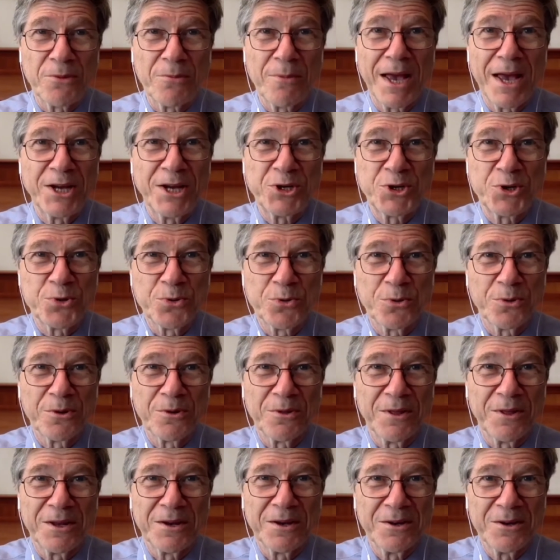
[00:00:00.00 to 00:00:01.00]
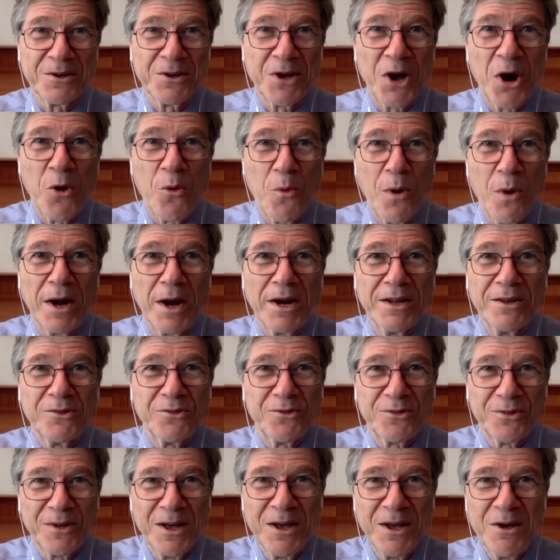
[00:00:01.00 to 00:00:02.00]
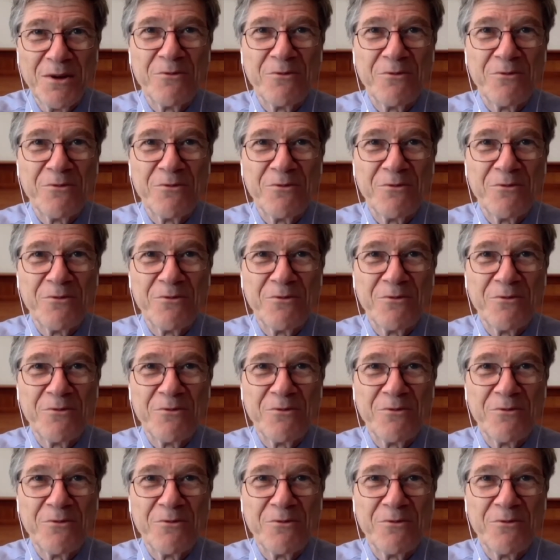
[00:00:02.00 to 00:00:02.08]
make sure that no one is